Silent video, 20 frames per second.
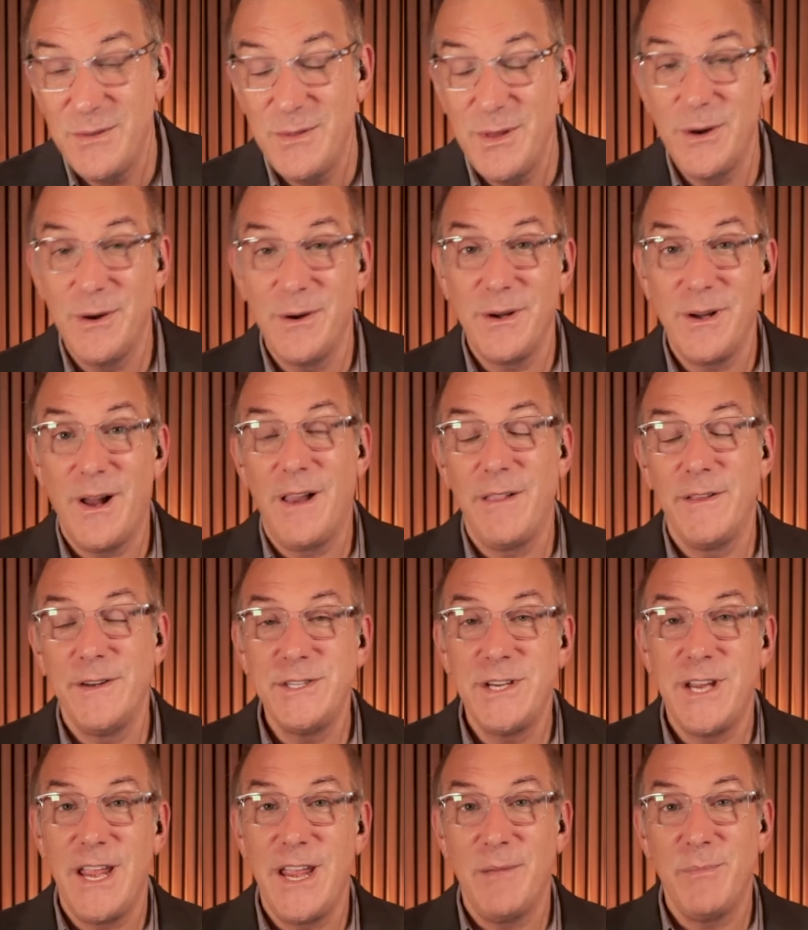their
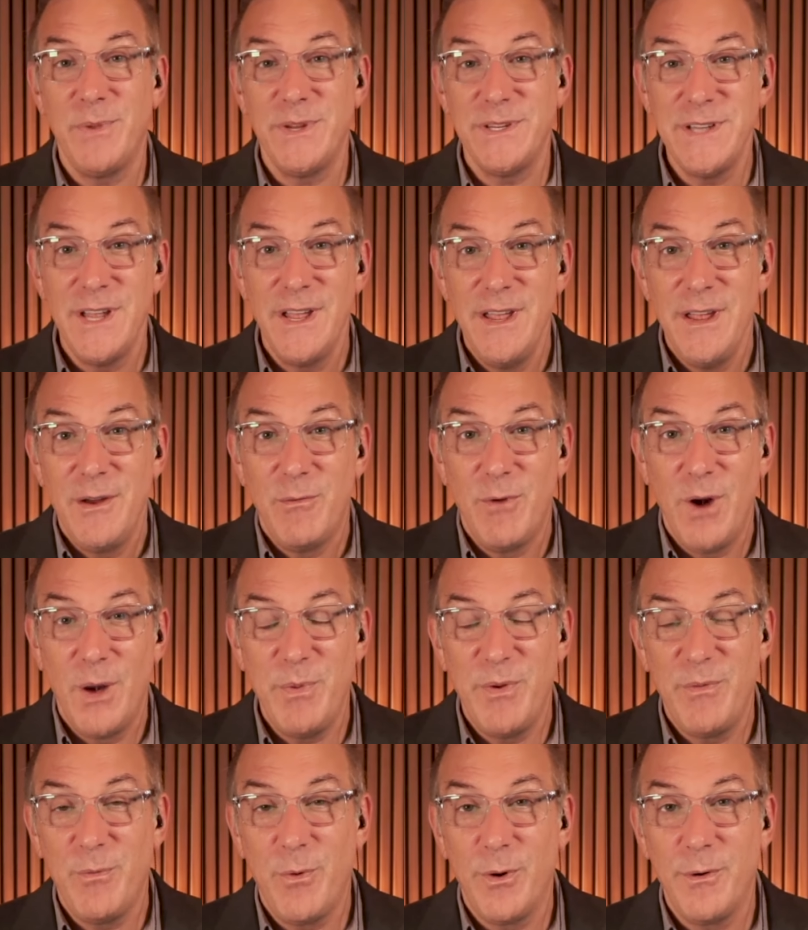college campus right
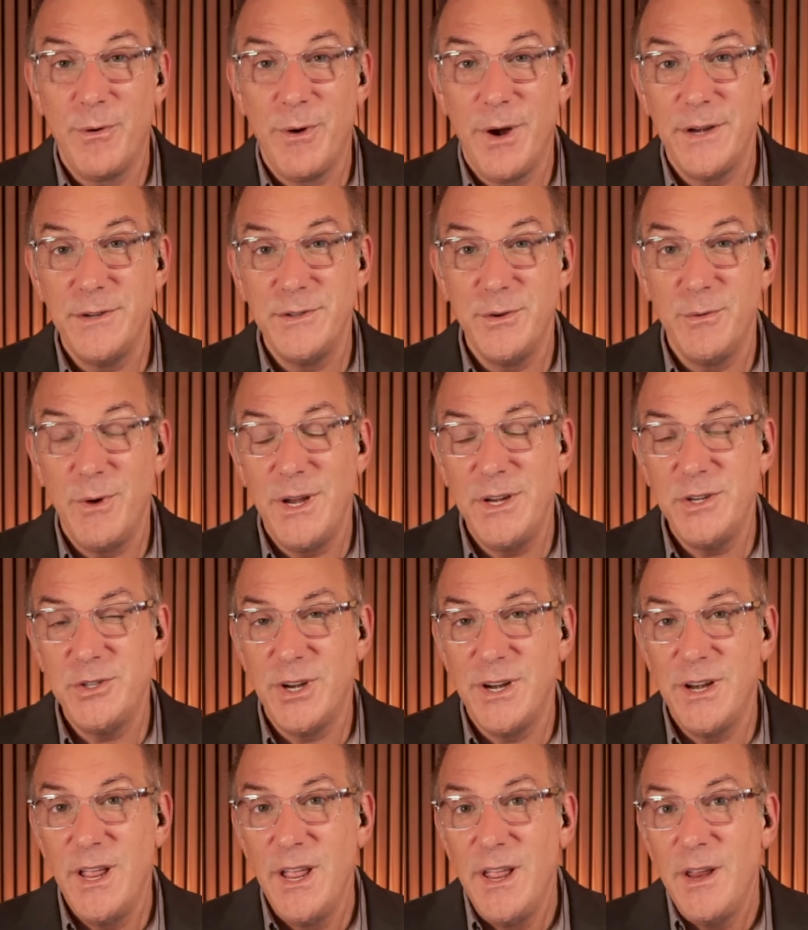before
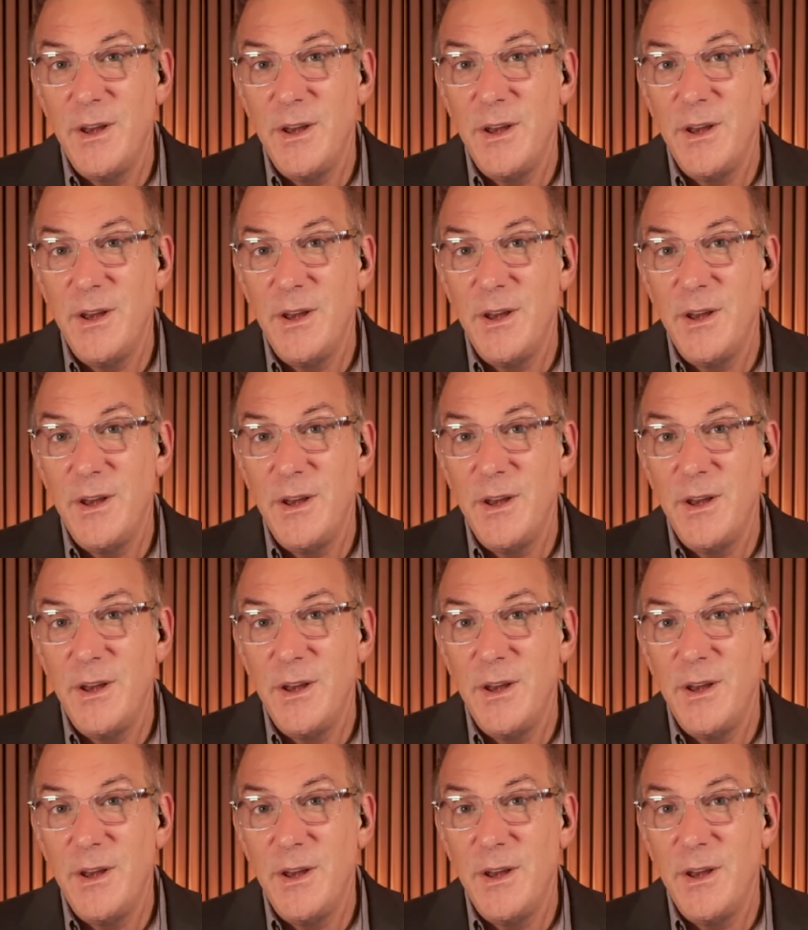graduation.